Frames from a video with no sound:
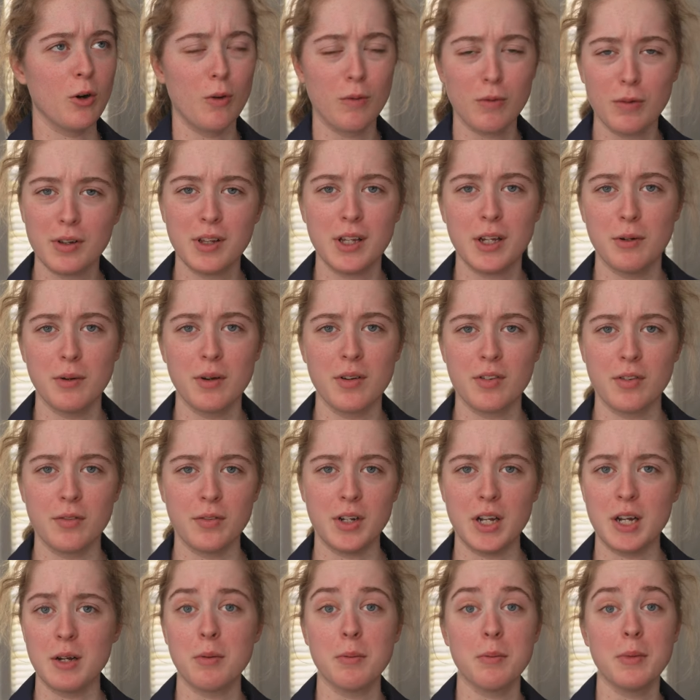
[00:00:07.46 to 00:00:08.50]
overly aggressive
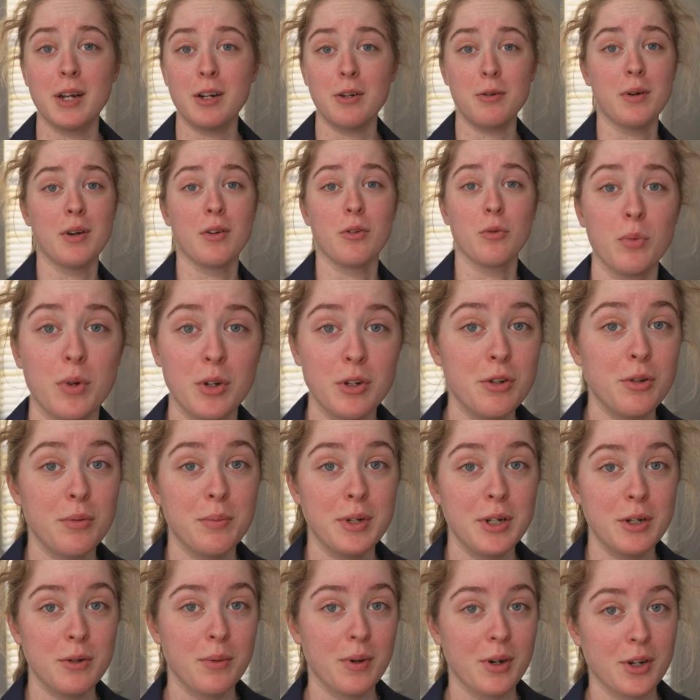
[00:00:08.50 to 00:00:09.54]
cameramen who ask one too
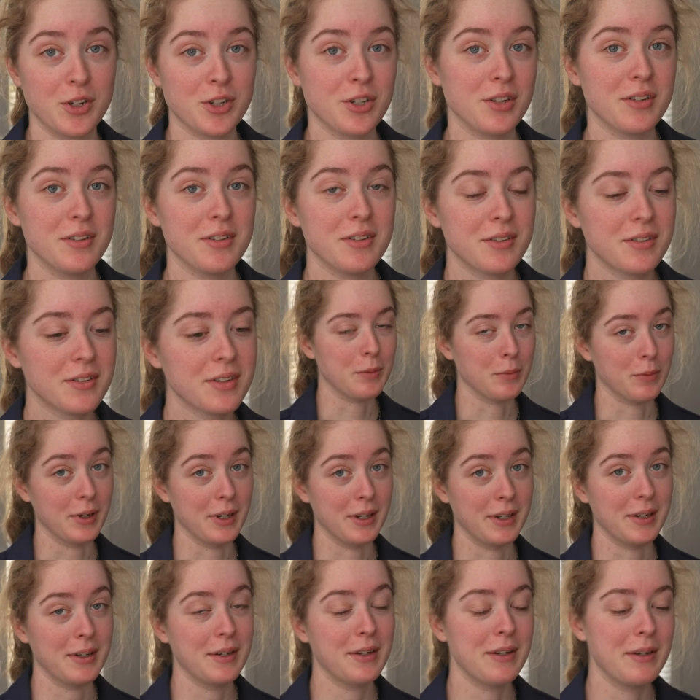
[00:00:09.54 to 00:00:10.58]
many questions.
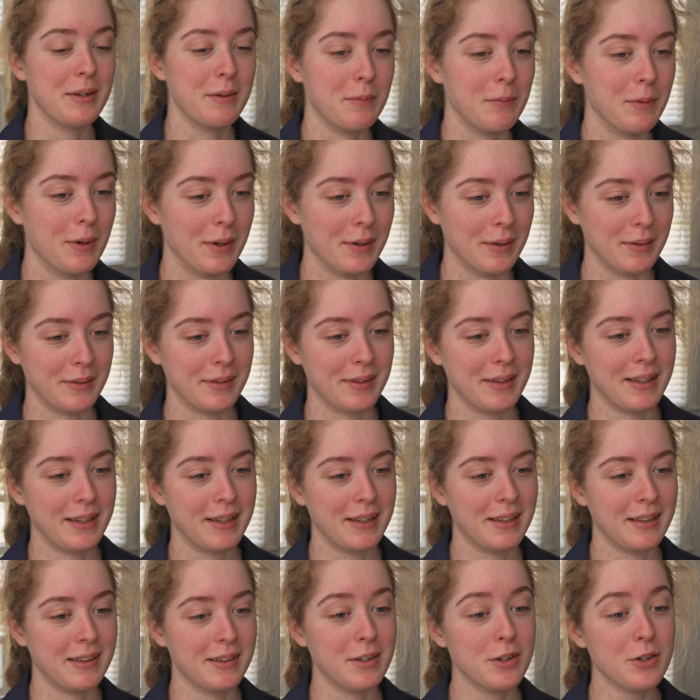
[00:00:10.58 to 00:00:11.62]
Right. Well,
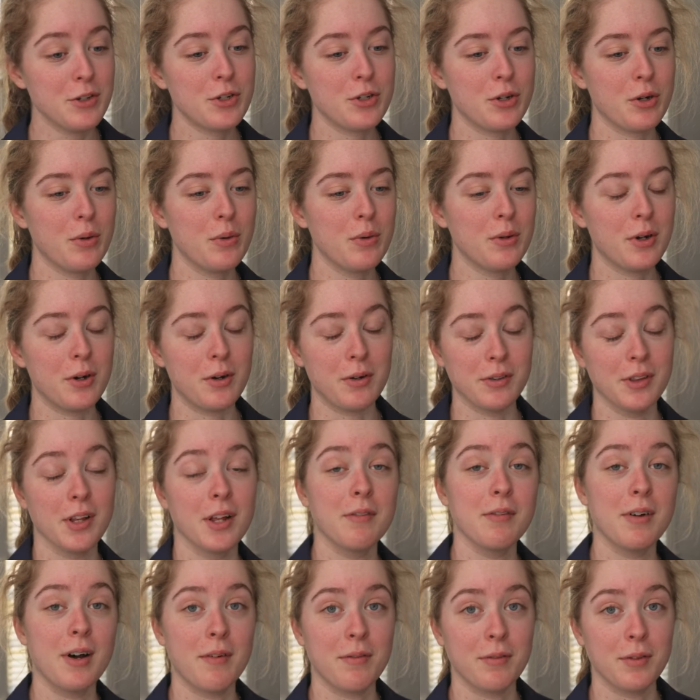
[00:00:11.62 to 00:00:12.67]
this show called
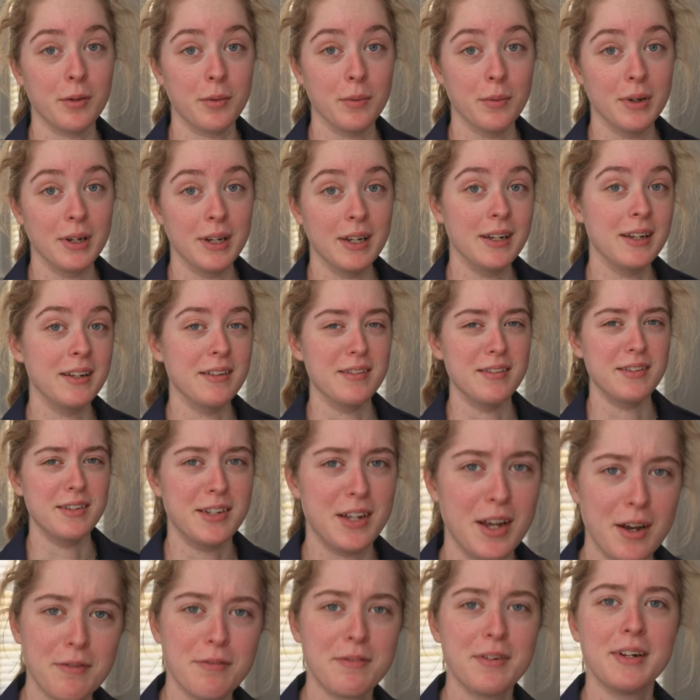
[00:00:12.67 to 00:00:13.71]
Love Off the Grid is
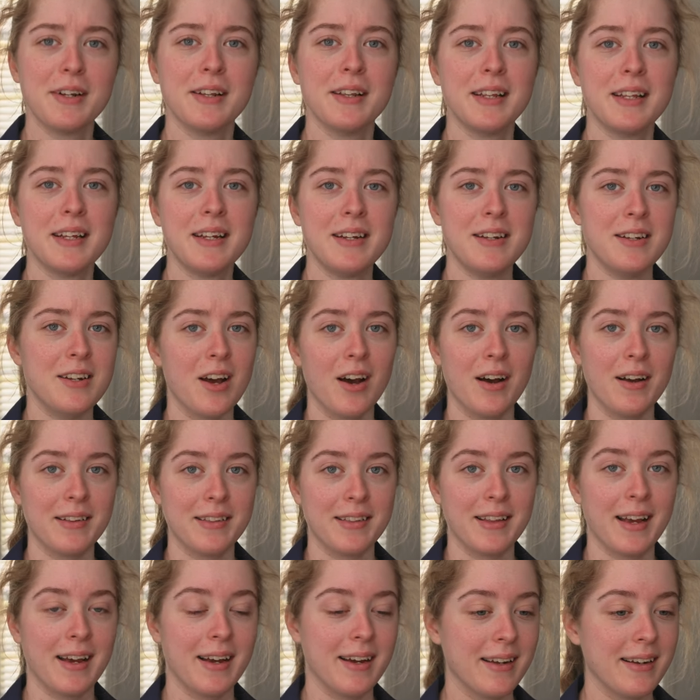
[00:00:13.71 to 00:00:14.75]
definitely not
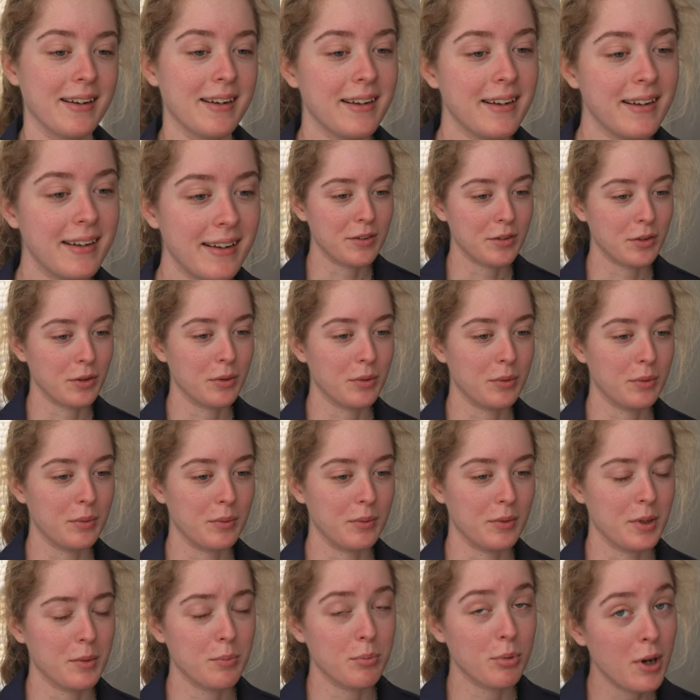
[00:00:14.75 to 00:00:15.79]
that. So
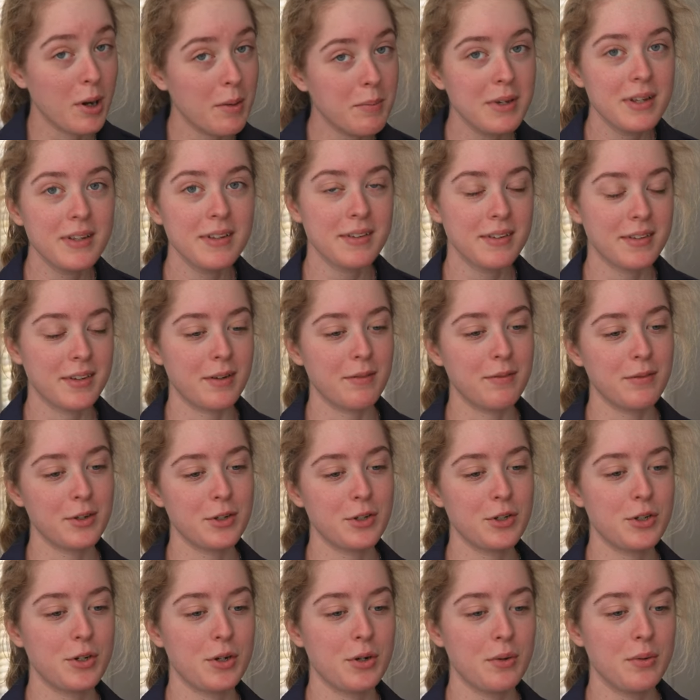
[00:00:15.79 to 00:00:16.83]
the premise of this
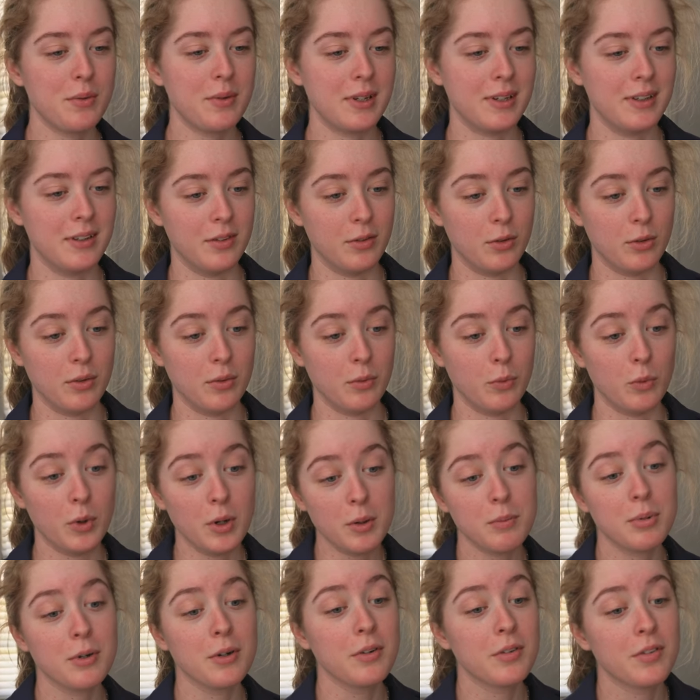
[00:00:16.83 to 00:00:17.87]
show is
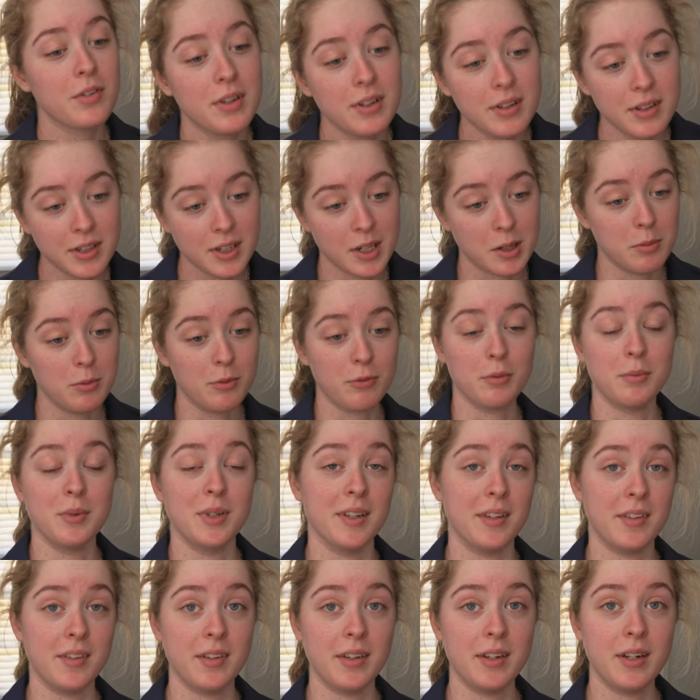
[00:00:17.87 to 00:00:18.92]
one person comes from the
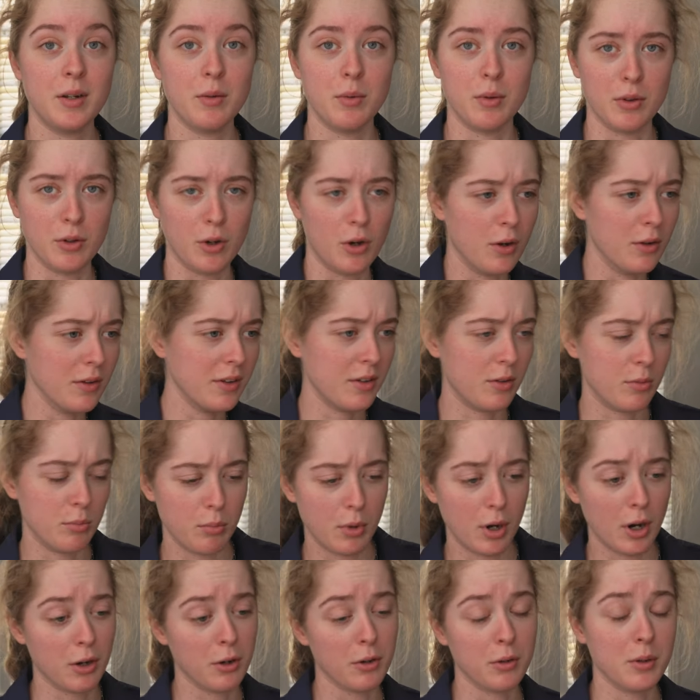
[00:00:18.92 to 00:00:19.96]
city with all these
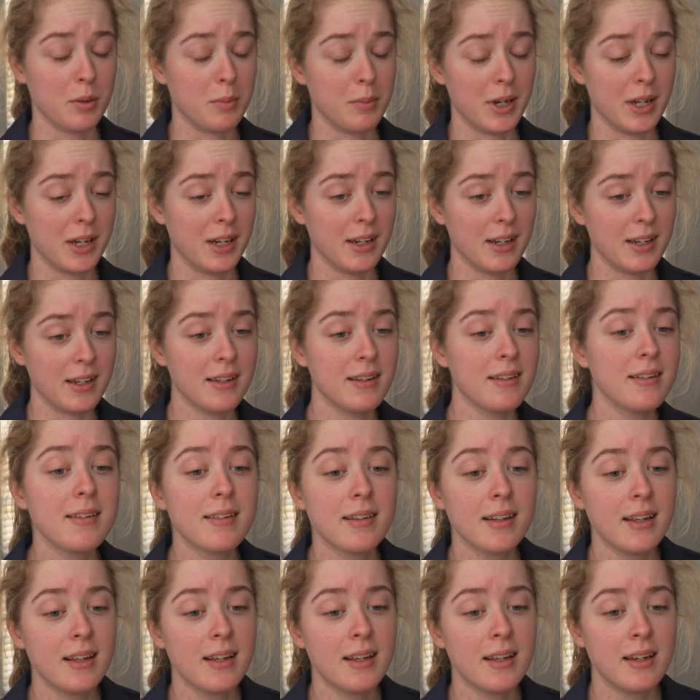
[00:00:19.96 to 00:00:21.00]
modern amenities,
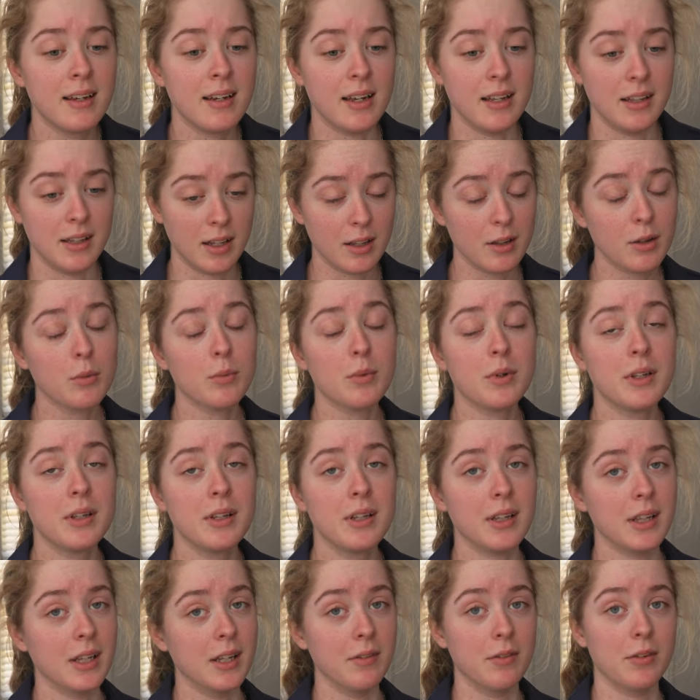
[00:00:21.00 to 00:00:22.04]
and the other
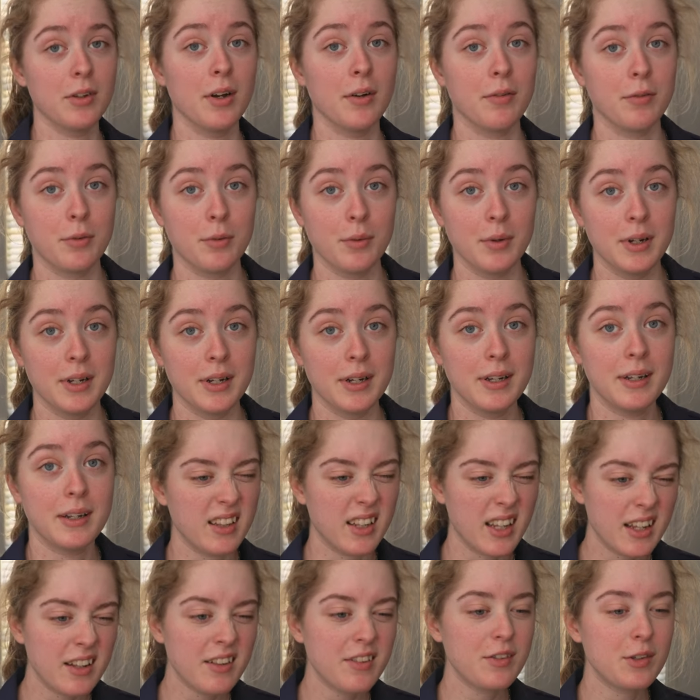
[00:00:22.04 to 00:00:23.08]
one lives off-grid.
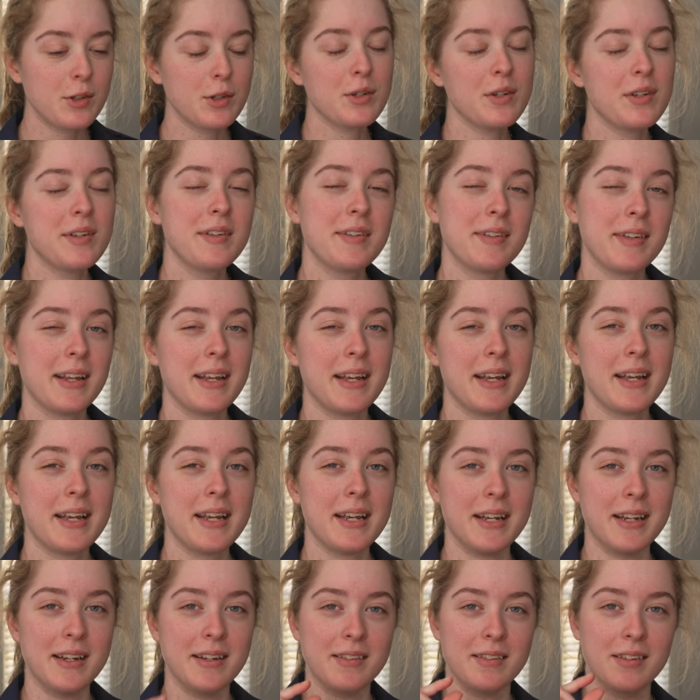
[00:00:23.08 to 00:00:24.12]
Let's just
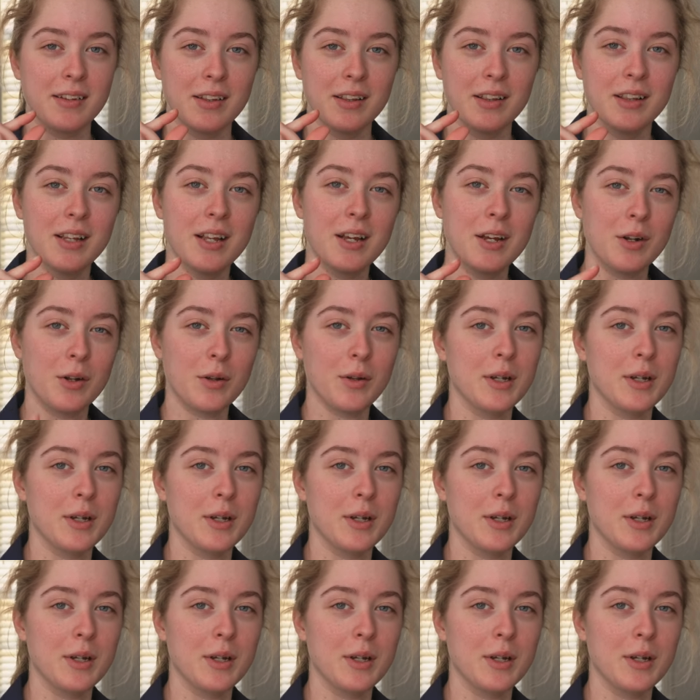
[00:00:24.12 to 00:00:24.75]
say it gets a little